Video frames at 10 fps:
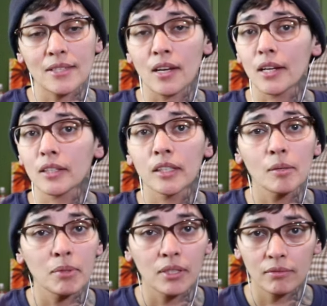started
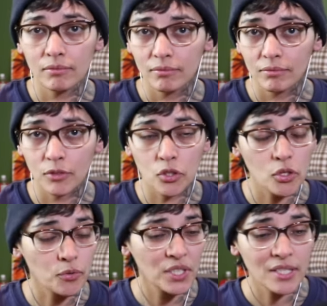clubbing two to
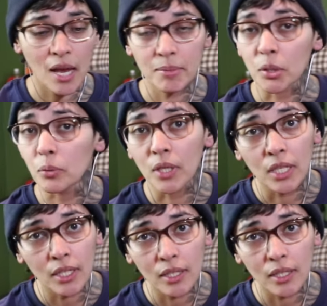three times a week,